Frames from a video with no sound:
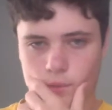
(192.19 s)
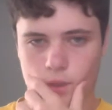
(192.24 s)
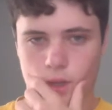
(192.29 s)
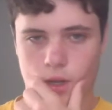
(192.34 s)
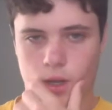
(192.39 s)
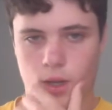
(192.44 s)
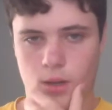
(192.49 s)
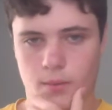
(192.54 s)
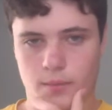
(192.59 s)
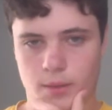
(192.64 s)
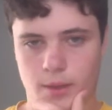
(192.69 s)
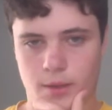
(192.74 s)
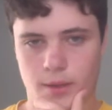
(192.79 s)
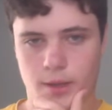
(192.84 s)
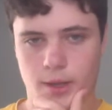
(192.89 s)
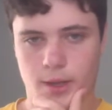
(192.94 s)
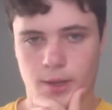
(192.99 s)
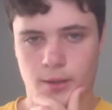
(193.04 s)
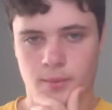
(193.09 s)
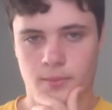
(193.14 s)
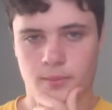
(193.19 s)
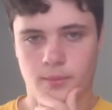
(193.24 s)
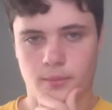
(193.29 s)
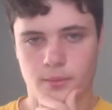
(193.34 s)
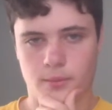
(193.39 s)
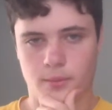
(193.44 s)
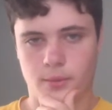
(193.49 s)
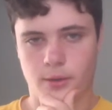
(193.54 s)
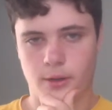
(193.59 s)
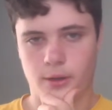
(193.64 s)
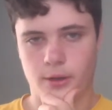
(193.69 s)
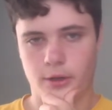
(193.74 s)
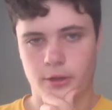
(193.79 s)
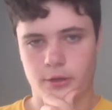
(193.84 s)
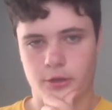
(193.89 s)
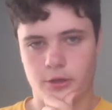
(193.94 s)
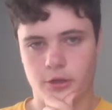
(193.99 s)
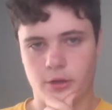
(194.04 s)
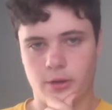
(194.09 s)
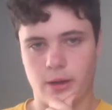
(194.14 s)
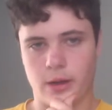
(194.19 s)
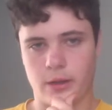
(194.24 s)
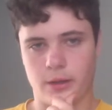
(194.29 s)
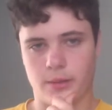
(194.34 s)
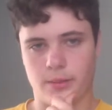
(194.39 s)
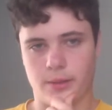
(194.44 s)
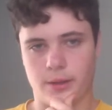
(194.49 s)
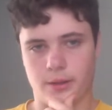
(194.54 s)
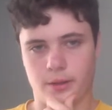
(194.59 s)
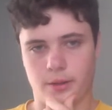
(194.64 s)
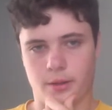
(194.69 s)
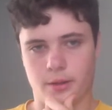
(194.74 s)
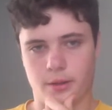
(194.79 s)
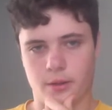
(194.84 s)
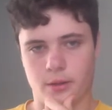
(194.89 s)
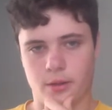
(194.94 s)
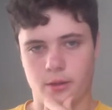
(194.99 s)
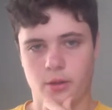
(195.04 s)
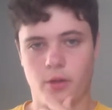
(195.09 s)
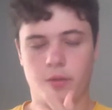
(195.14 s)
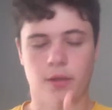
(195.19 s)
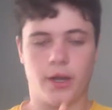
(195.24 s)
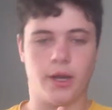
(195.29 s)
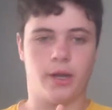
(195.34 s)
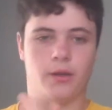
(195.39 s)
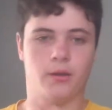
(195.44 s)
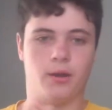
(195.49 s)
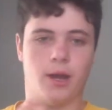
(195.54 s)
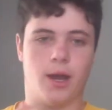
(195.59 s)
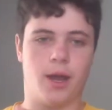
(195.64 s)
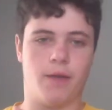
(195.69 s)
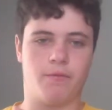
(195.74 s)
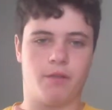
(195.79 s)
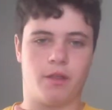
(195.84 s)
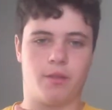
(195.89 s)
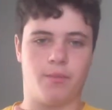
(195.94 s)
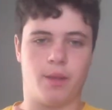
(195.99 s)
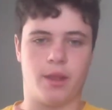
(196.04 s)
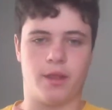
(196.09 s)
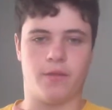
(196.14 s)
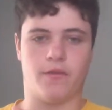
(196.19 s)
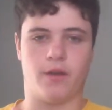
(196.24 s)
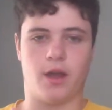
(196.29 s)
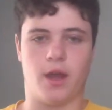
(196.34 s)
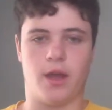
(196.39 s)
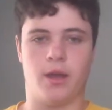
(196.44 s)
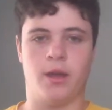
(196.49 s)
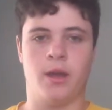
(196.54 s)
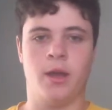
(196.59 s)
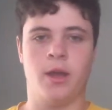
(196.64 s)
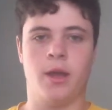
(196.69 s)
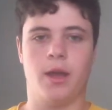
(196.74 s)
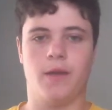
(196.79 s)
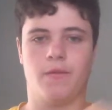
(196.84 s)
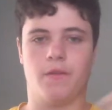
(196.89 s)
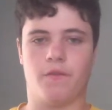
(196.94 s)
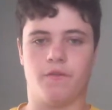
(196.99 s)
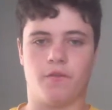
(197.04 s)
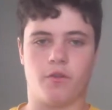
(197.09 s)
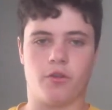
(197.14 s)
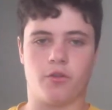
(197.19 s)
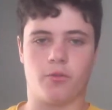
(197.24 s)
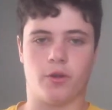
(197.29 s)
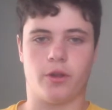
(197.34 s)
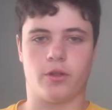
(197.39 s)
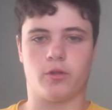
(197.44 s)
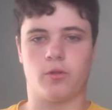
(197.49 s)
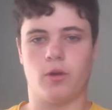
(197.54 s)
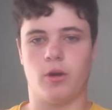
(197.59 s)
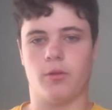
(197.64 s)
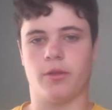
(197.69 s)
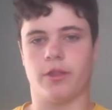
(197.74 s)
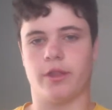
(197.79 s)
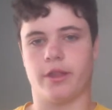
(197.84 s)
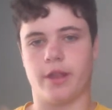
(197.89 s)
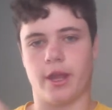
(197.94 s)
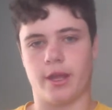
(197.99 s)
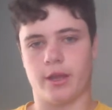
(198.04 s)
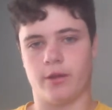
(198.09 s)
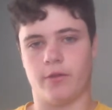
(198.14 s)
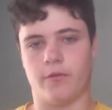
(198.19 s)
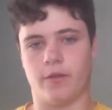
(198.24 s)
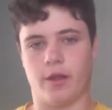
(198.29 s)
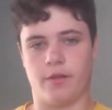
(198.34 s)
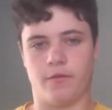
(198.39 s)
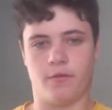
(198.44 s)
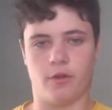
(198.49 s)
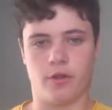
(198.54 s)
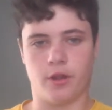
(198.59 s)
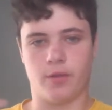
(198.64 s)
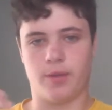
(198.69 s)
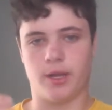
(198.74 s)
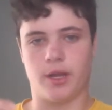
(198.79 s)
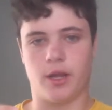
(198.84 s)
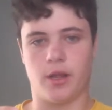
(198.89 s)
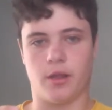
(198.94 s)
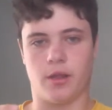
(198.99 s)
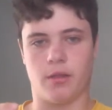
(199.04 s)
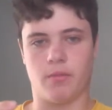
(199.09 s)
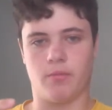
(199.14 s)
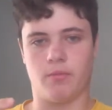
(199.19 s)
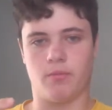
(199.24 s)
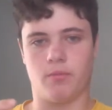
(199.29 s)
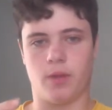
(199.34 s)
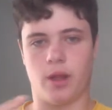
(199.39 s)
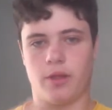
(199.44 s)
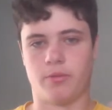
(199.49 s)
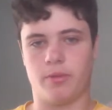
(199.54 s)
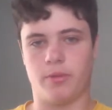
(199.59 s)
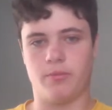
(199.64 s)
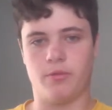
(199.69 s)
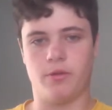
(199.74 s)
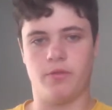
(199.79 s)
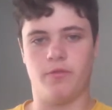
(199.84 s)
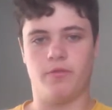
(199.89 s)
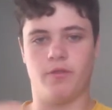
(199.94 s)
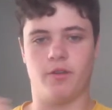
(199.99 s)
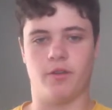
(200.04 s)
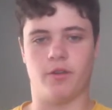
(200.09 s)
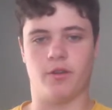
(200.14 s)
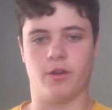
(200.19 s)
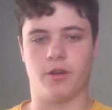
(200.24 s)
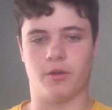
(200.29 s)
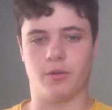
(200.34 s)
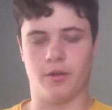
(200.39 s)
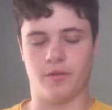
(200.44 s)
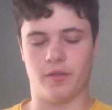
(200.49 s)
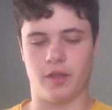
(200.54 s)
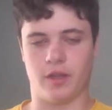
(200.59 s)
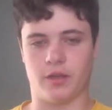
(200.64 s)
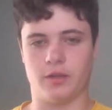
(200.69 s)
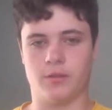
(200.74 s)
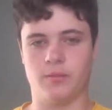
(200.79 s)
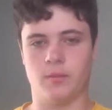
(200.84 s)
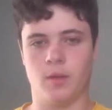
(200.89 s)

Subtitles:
And then any two elements, note that I do not have to specify if the first one is qual with the second or vice versa because as we proved they're equivalent.